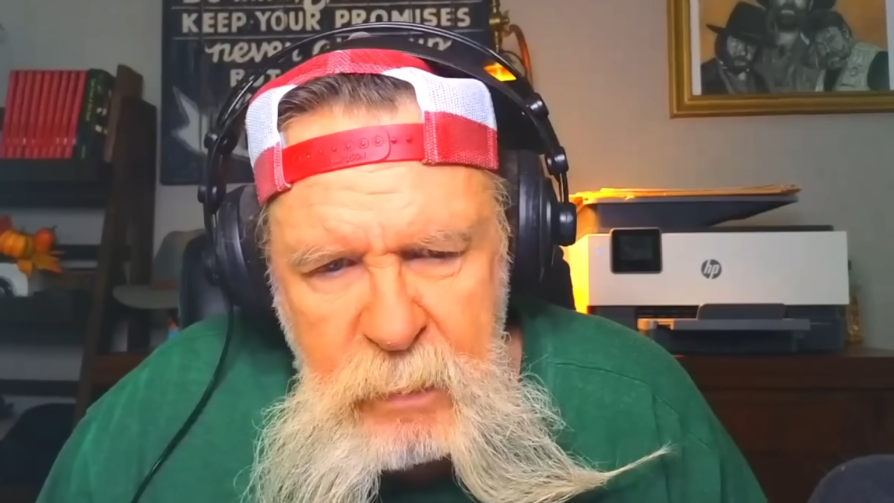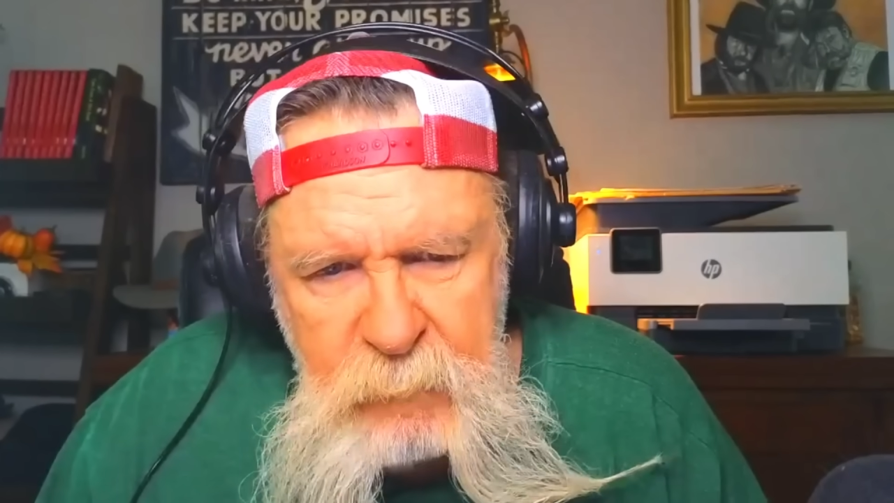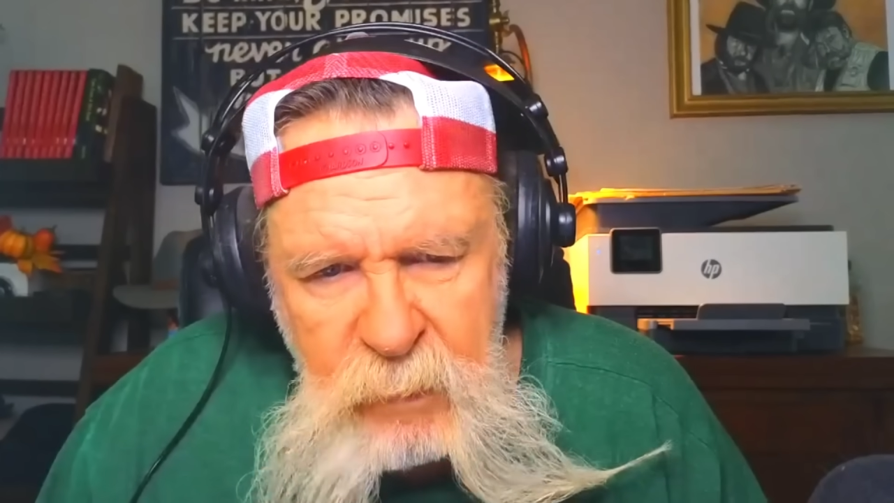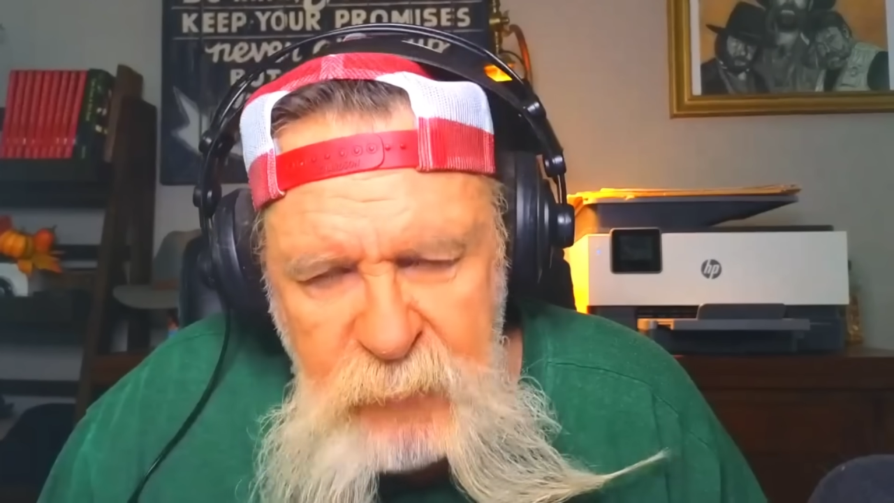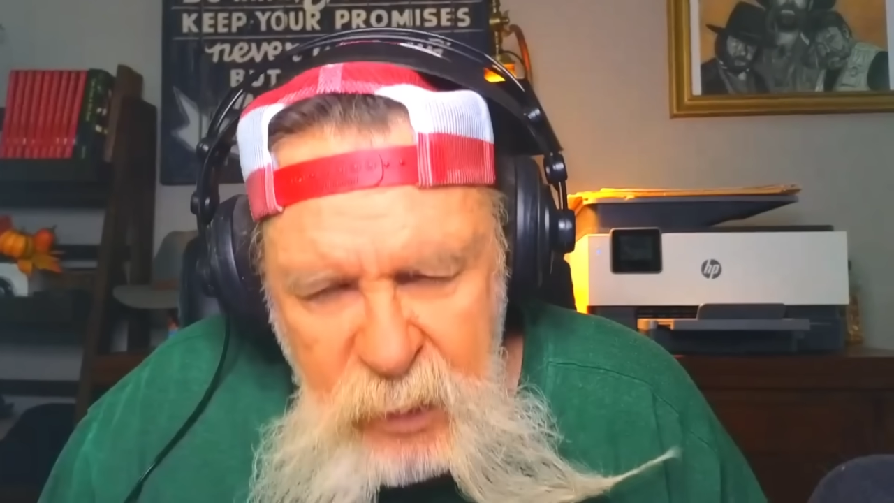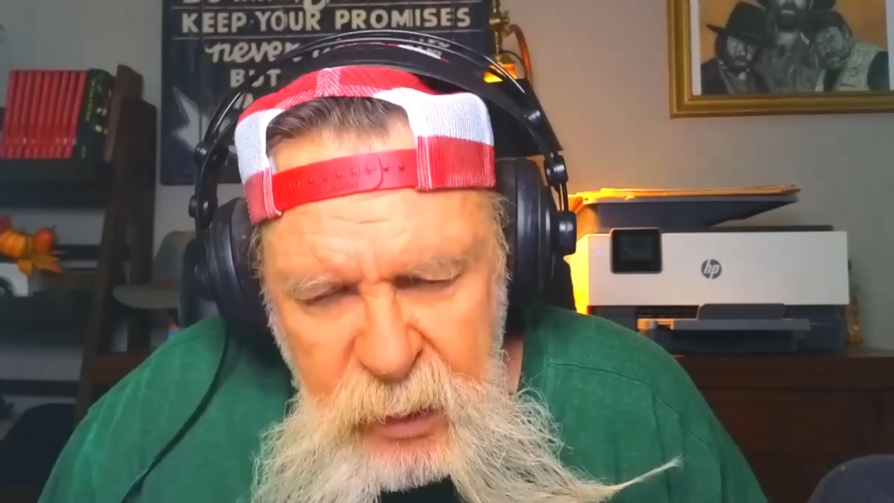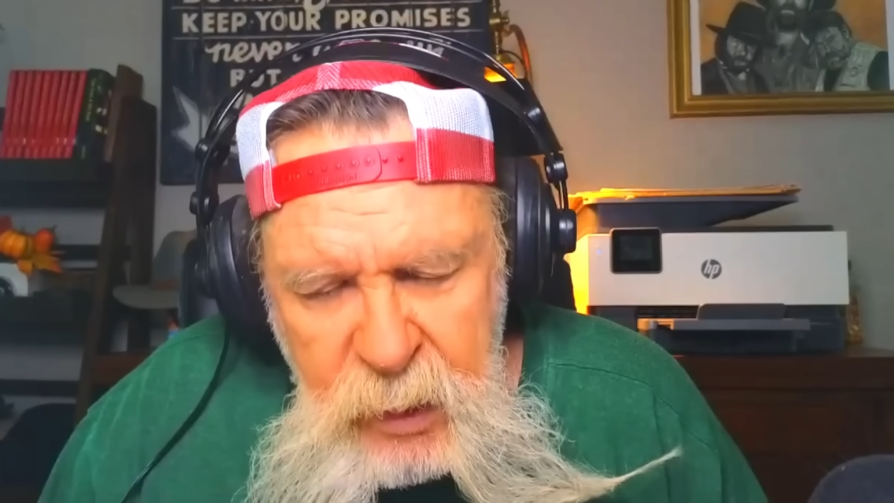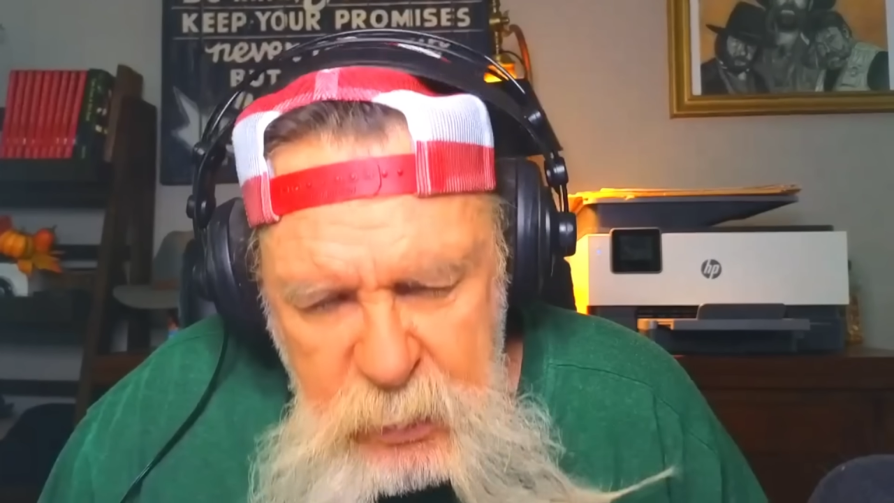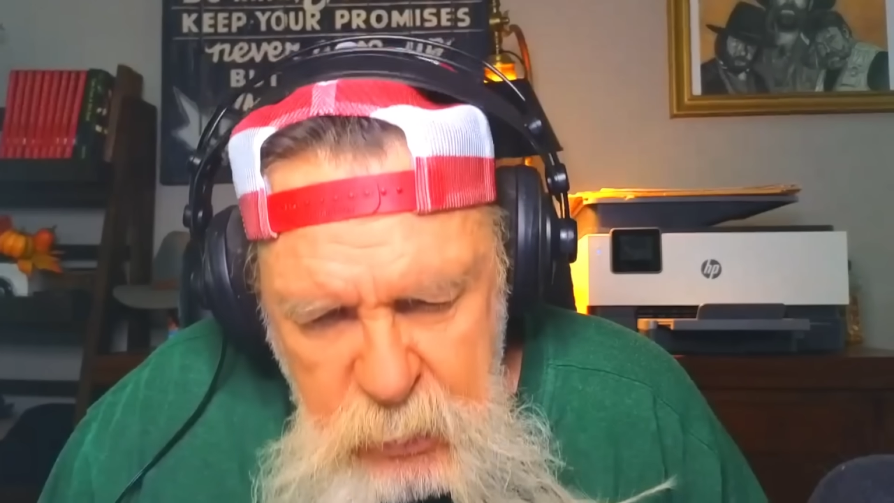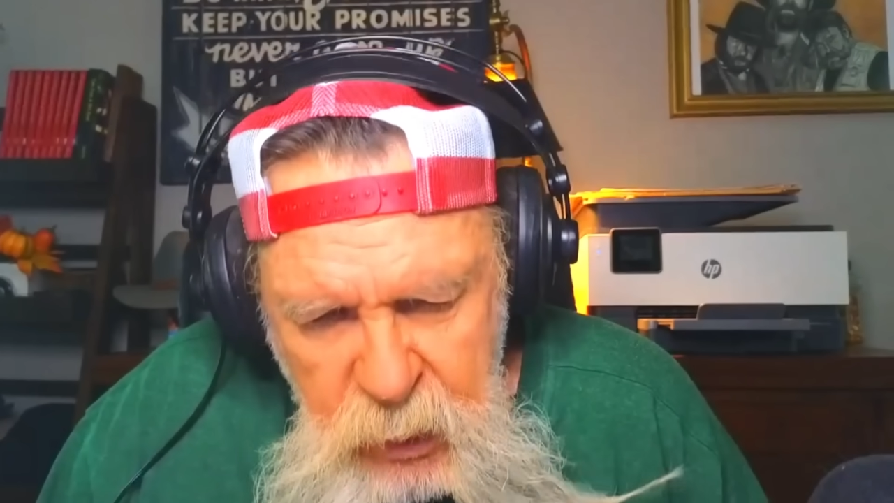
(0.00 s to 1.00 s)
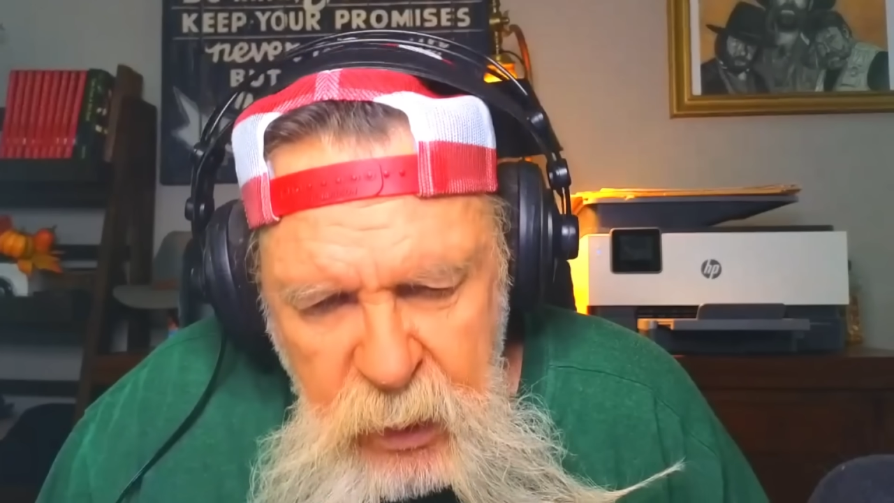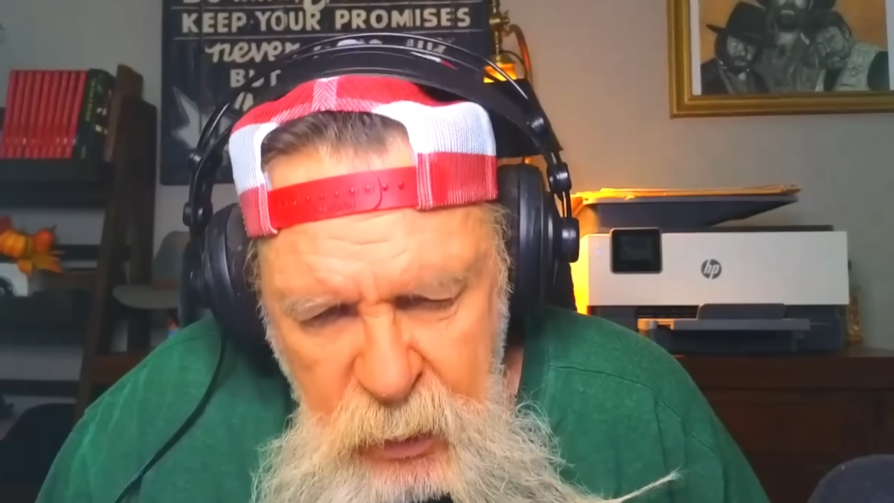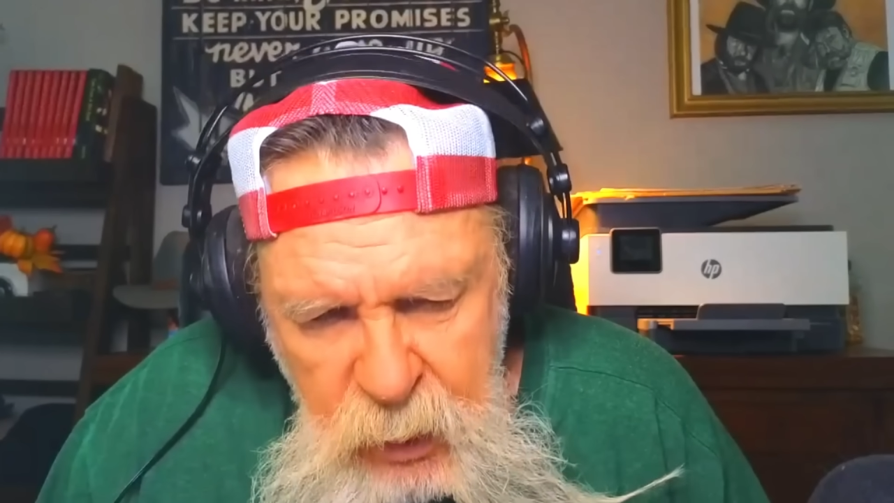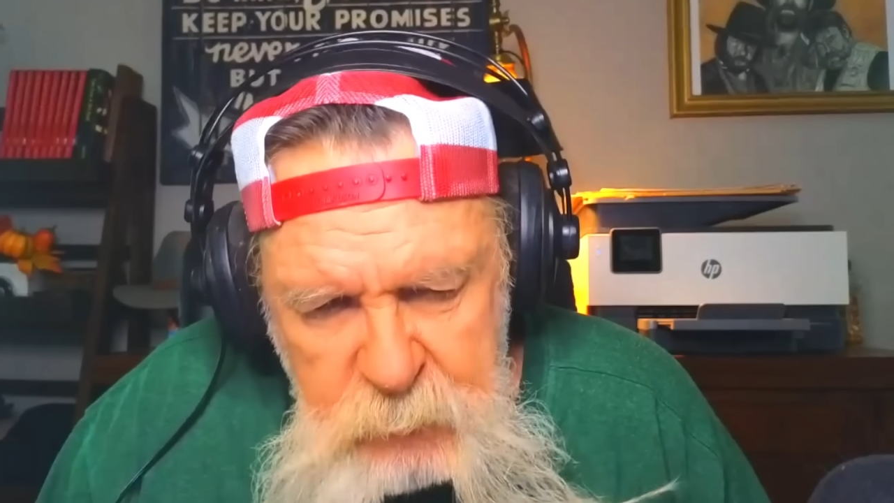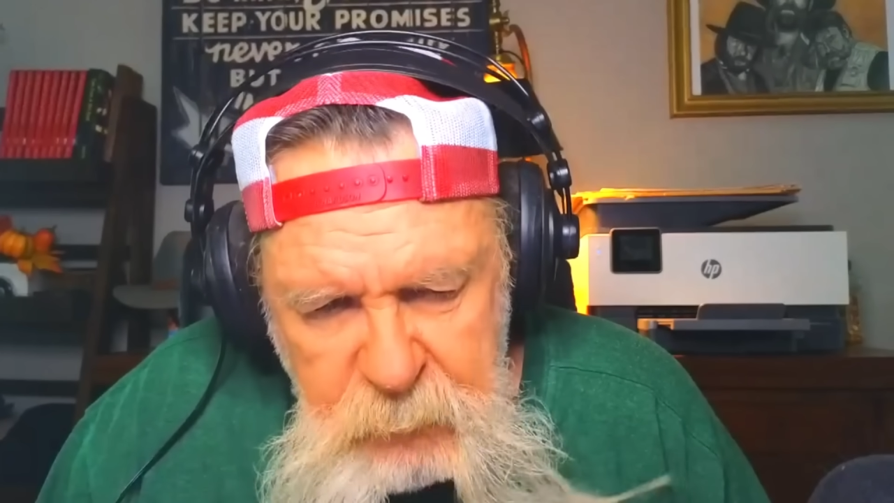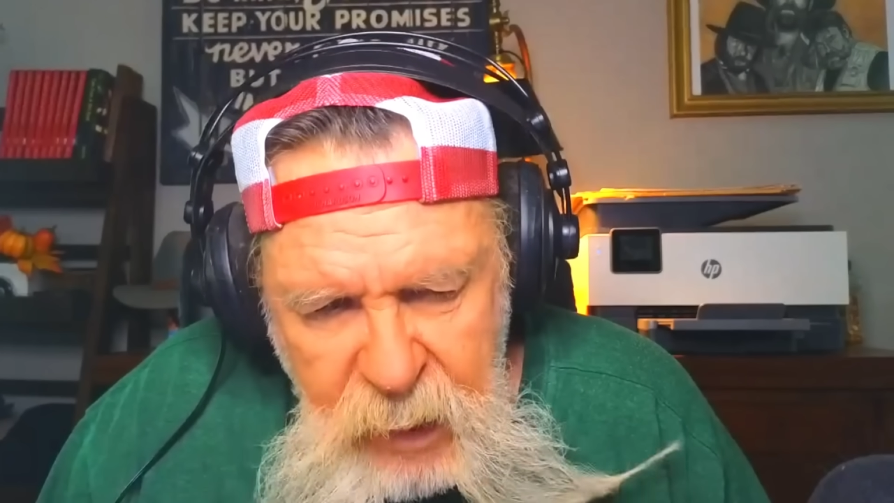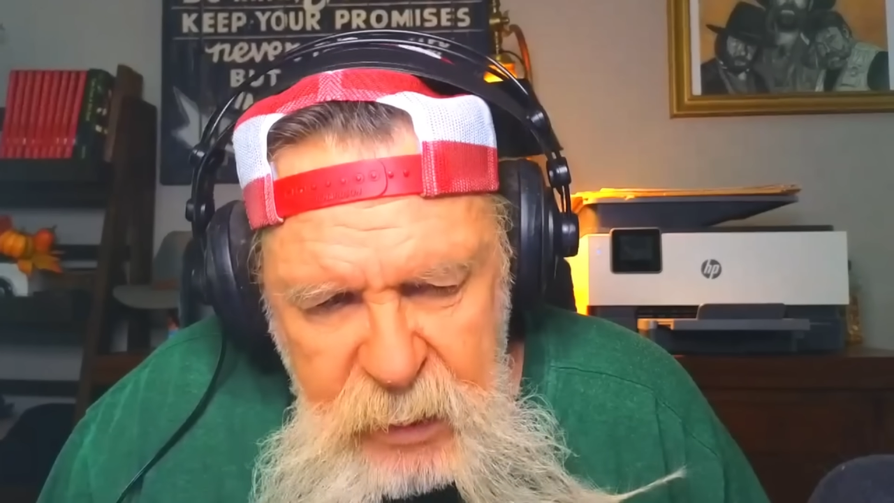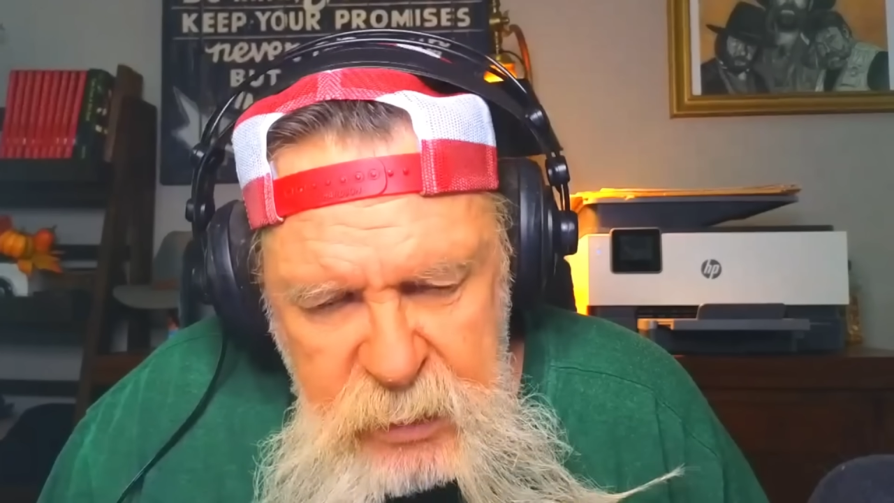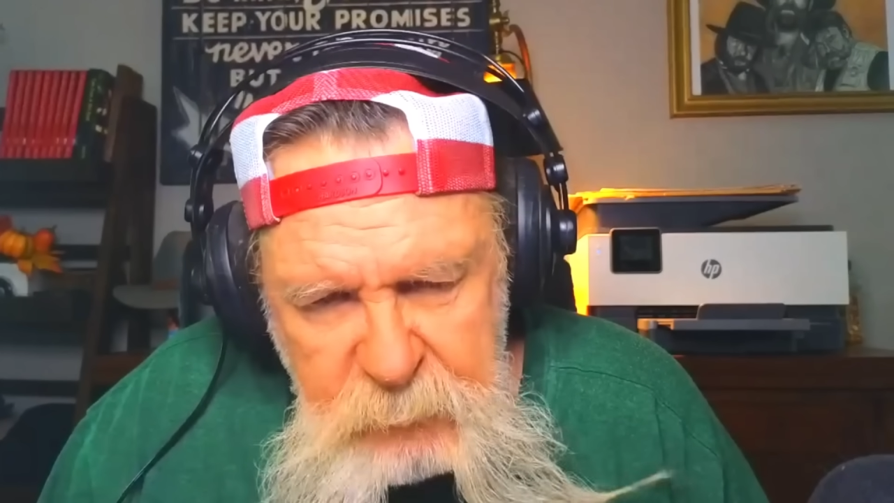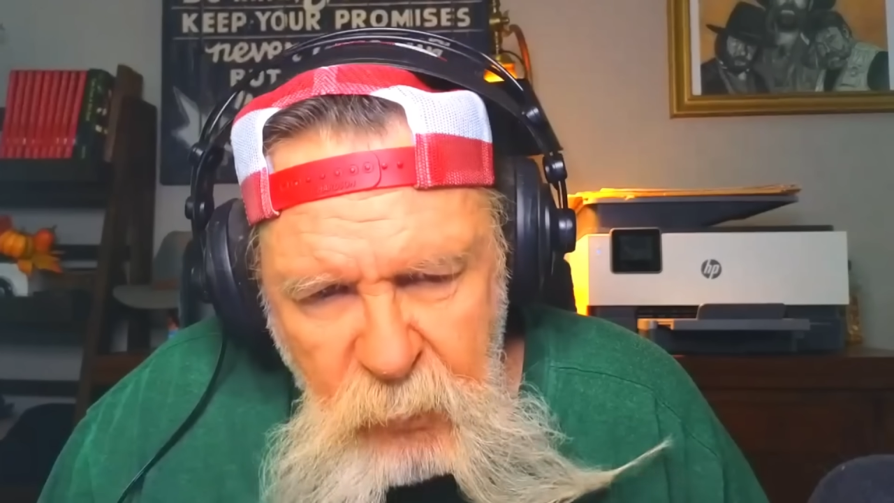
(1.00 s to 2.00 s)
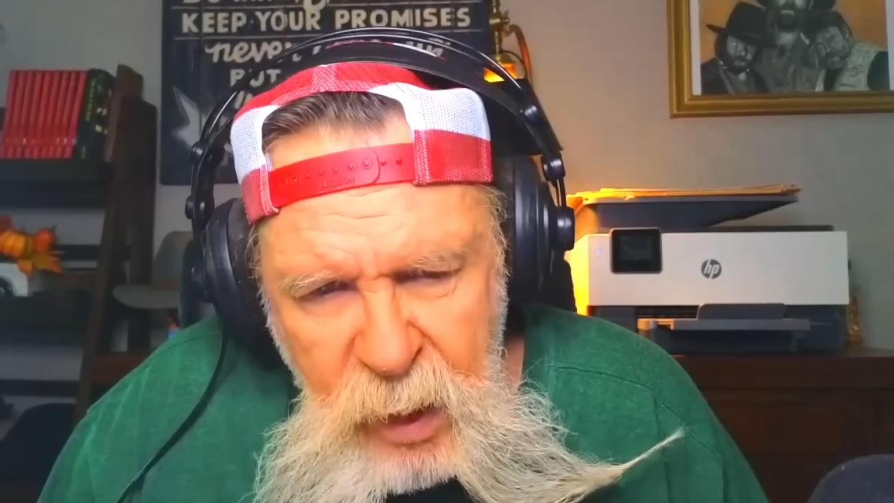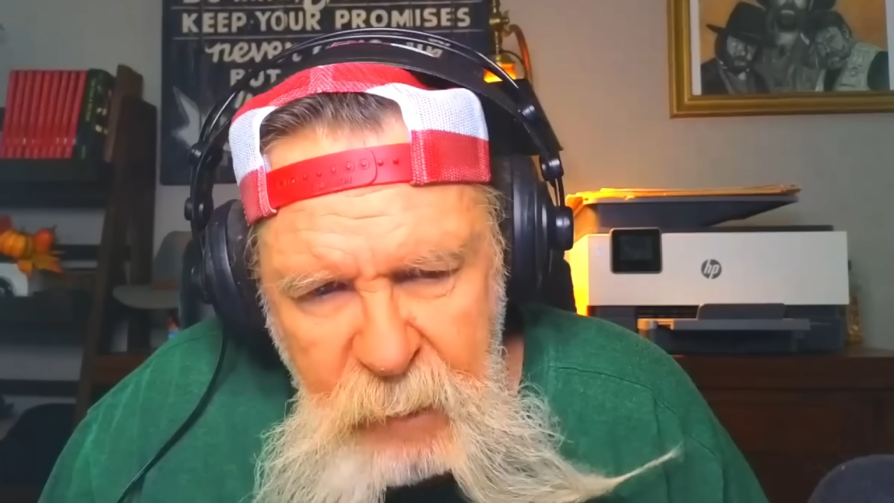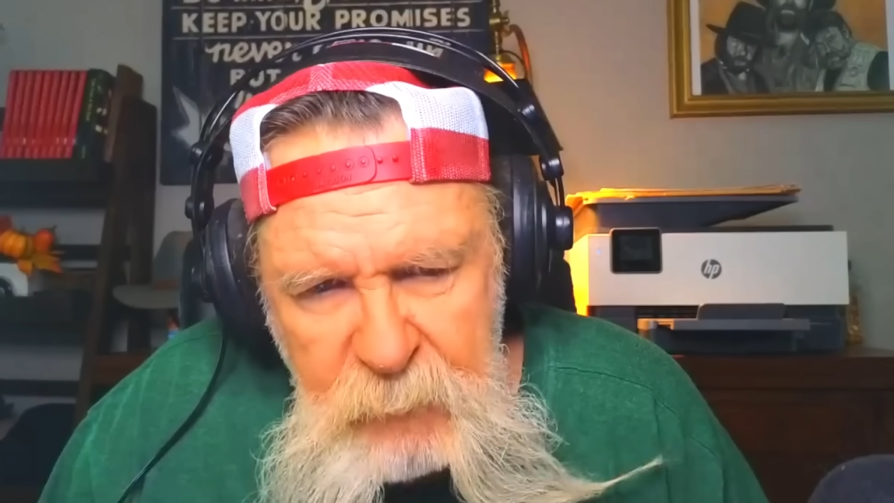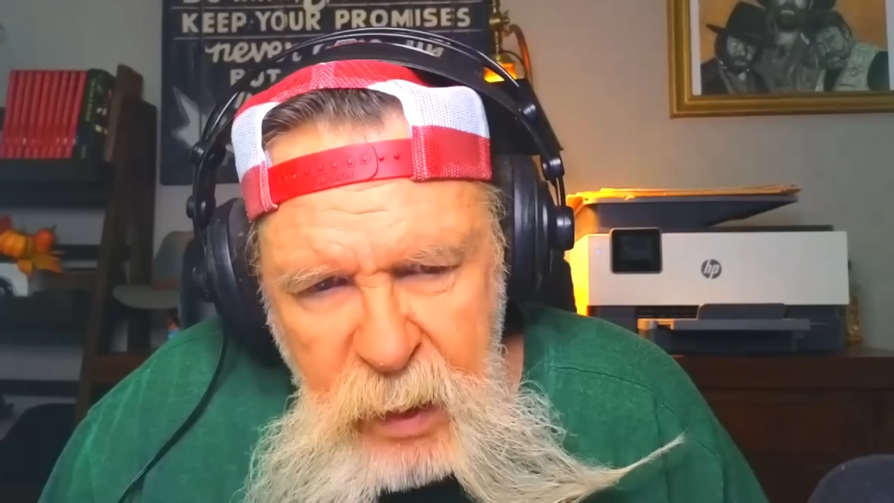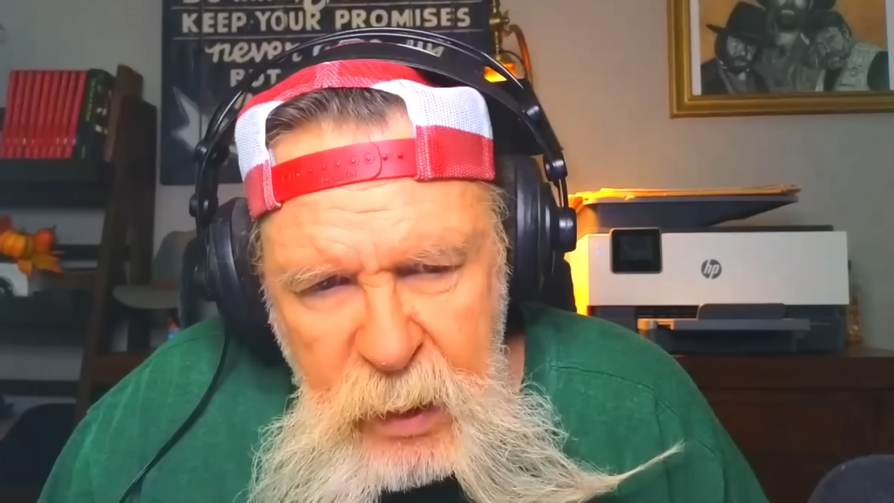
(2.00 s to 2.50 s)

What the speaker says: But then he's past the prime.